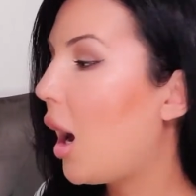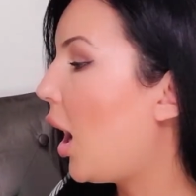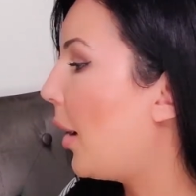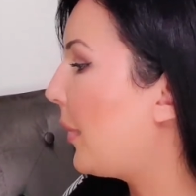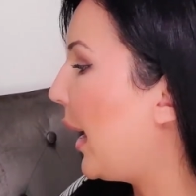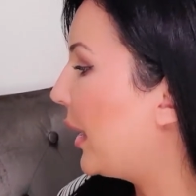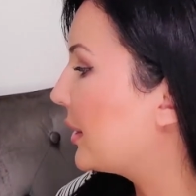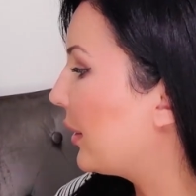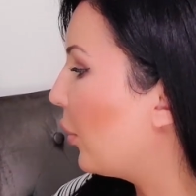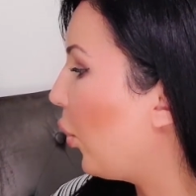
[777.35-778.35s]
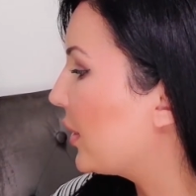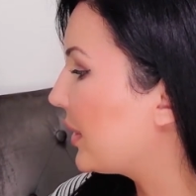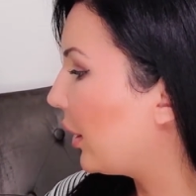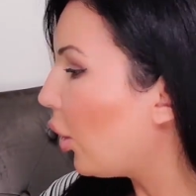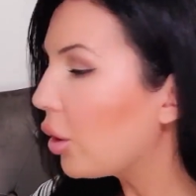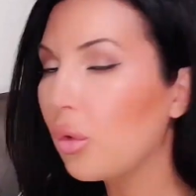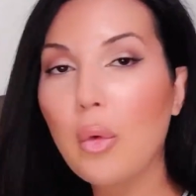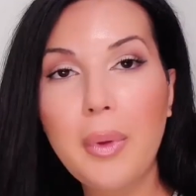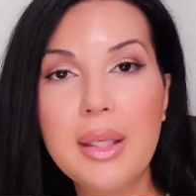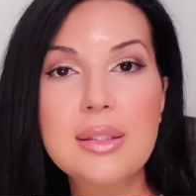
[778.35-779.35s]
And the ones that are
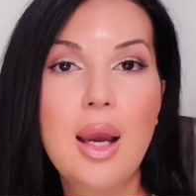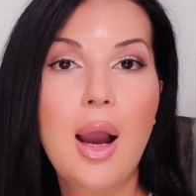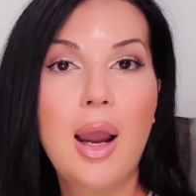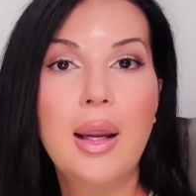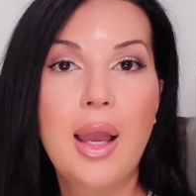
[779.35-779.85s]
opened, I